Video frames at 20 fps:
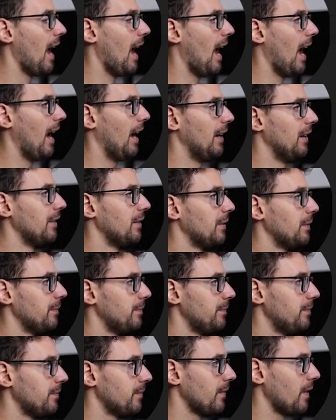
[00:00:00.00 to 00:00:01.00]
and
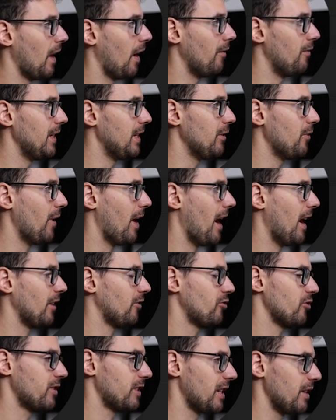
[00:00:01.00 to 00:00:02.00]
a video ad
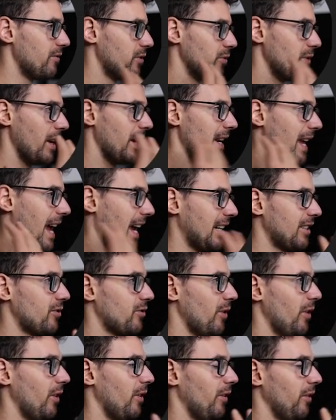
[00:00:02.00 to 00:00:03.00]
just gives you that
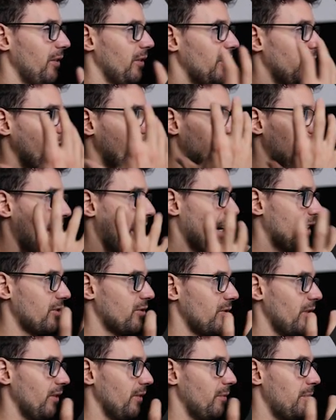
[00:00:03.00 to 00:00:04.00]
extra, you know, that
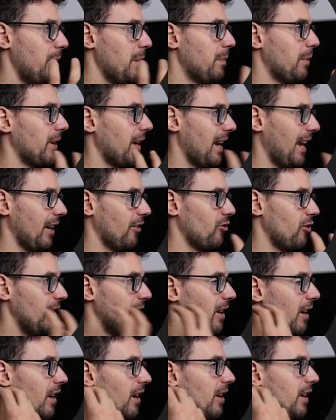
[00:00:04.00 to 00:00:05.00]
extra people can
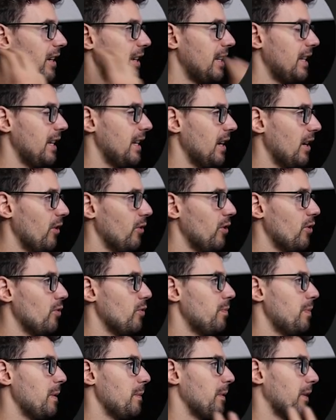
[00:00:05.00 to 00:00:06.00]
actually hear you,
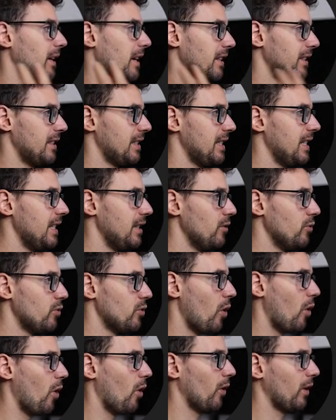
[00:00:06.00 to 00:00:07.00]
people can see you
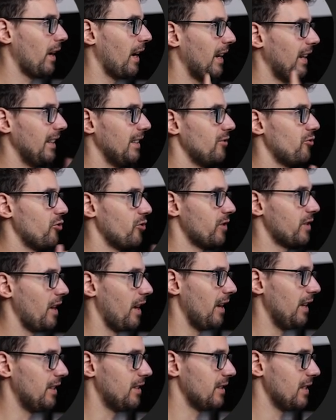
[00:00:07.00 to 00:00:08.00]
talk, and it just
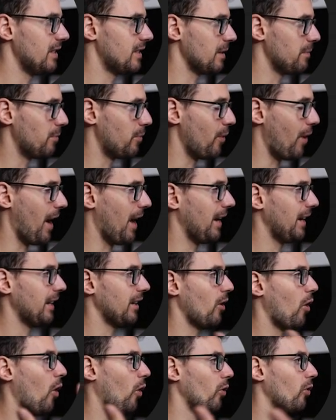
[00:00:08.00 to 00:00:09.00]
it's it's a
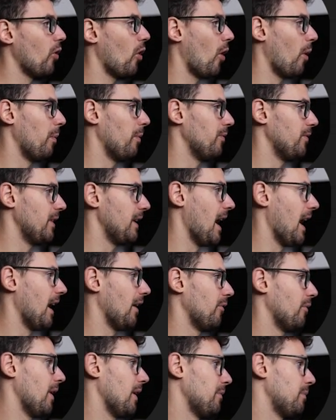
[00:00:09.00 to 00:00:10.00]
branding on top of the
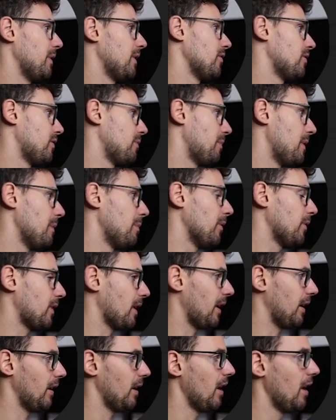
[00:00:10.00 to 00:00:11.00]
ad, right? Because people
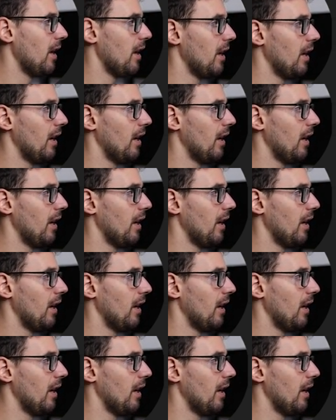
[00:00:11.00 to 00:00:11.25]
can